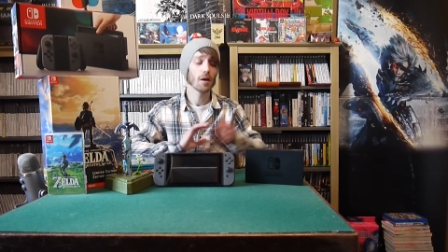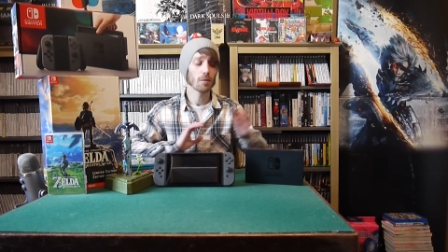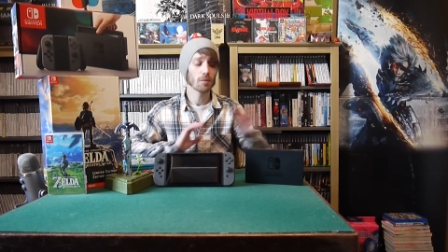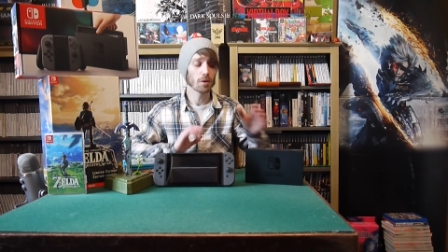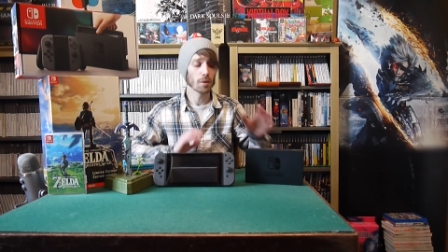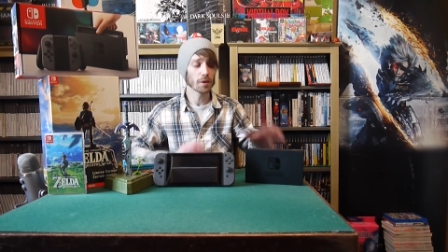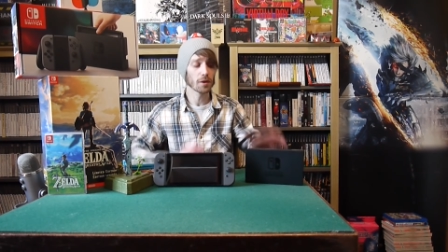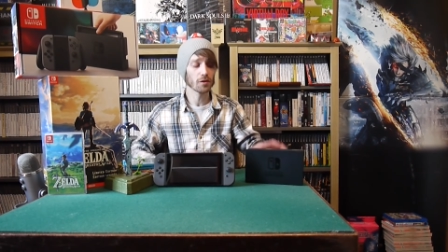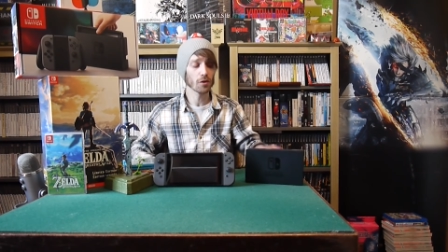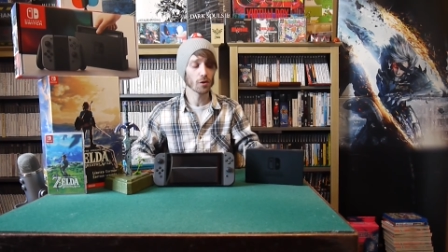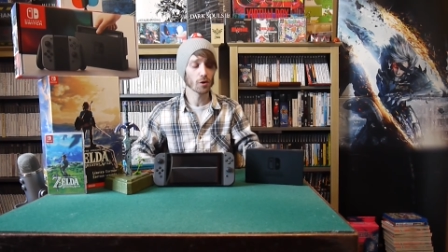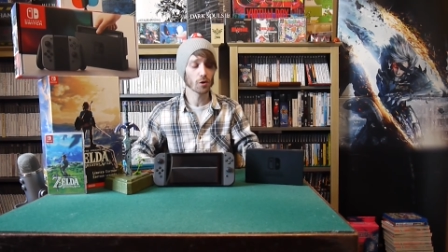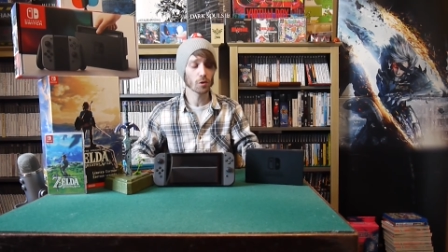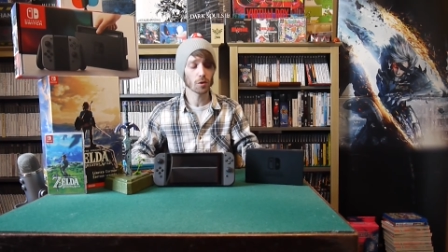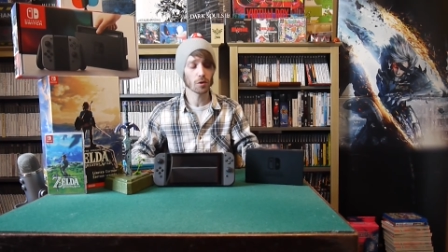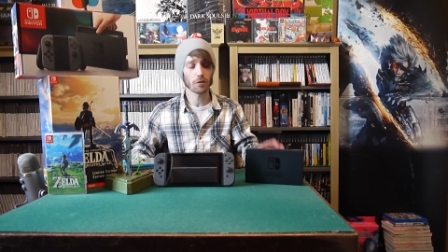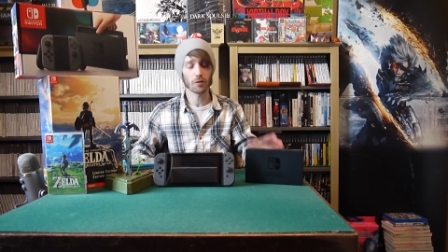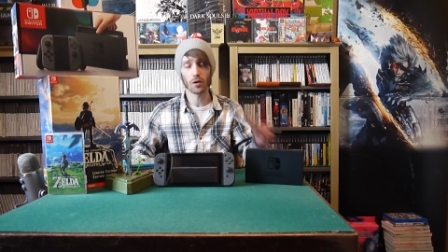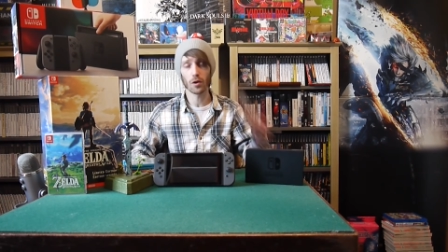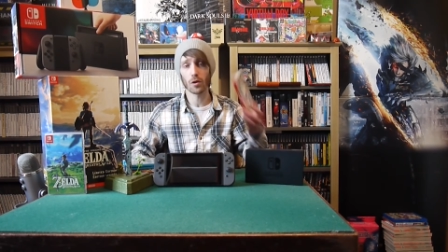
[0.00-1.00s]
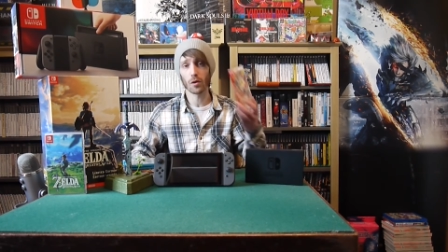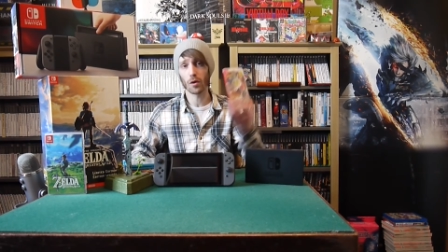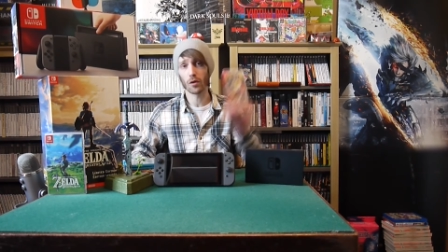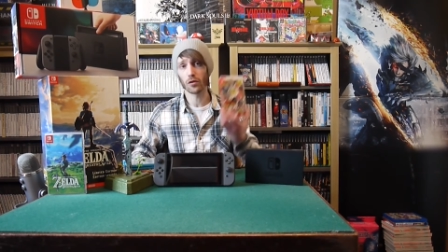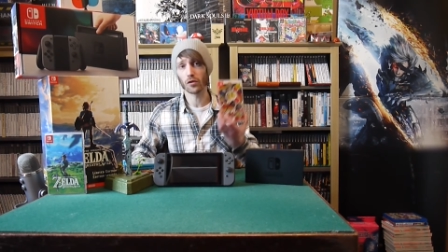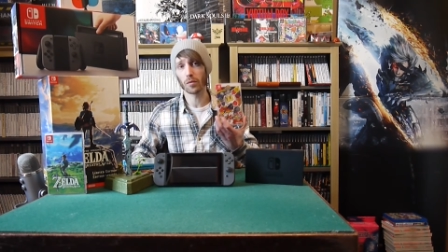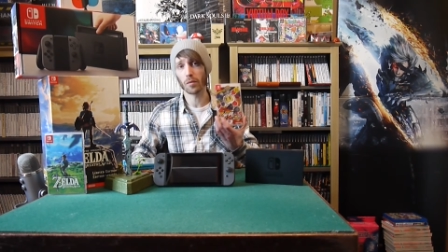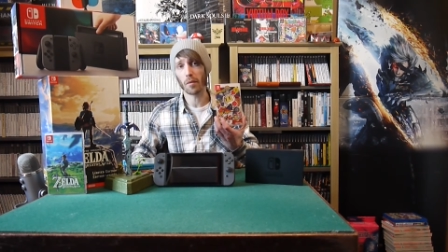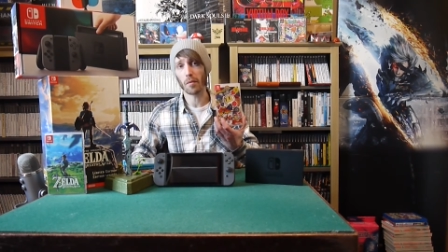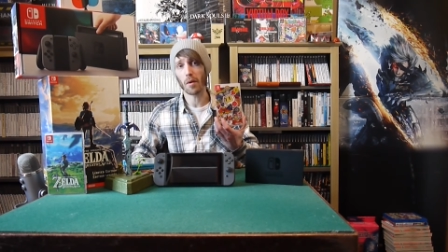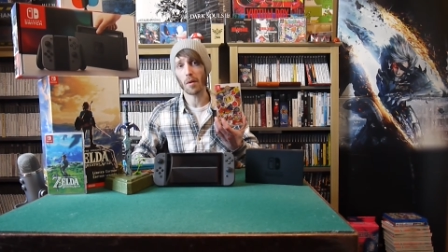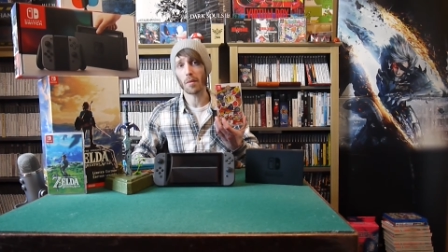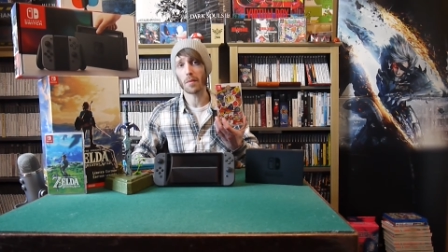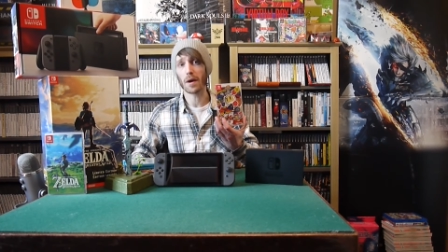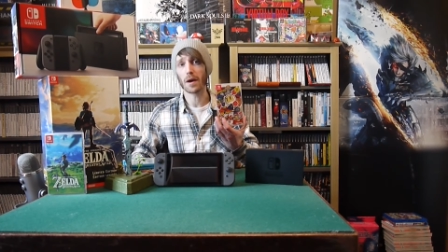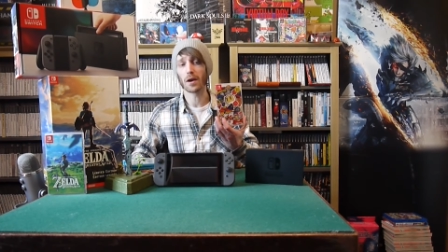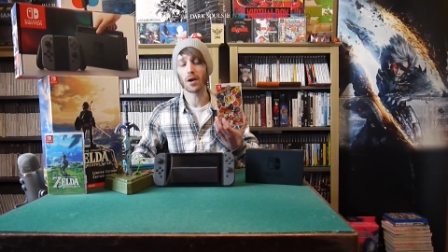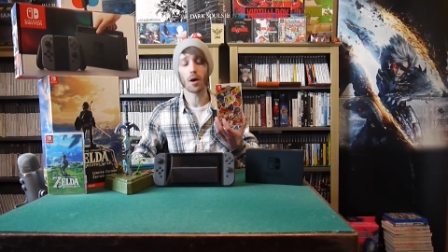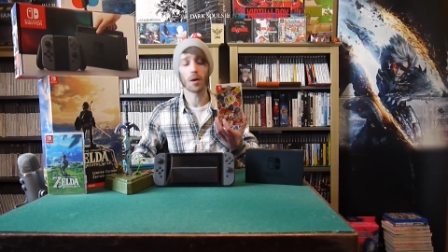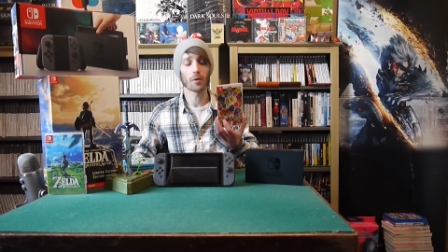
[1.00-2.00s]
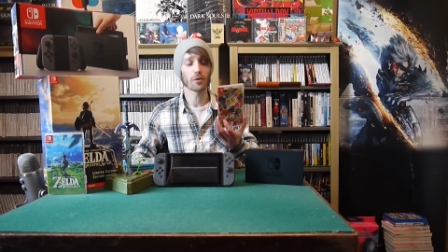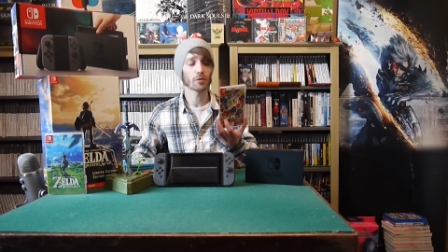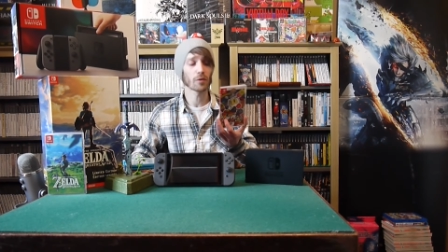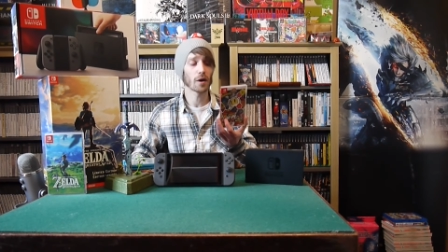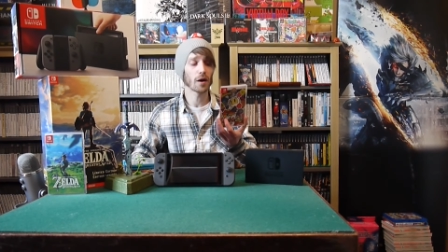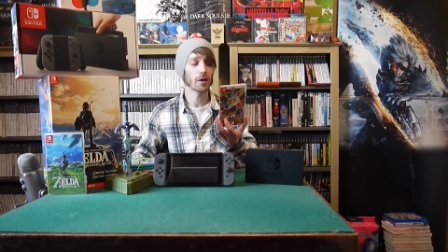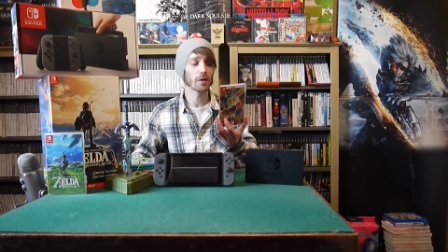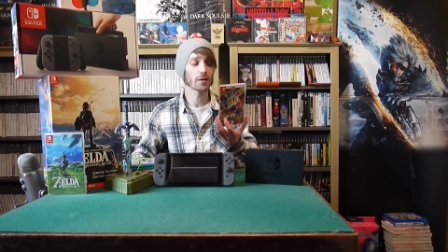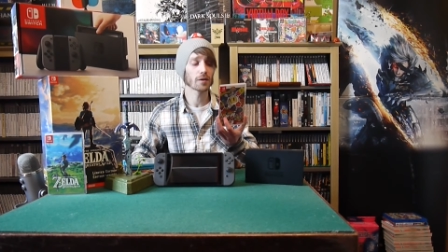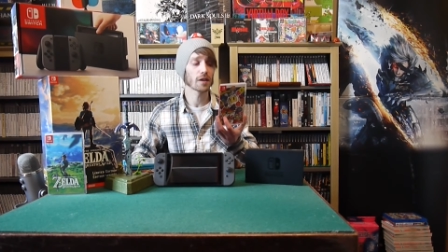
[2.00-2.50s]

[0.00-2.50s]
Probably do a quick review of Super Bomberman R as well.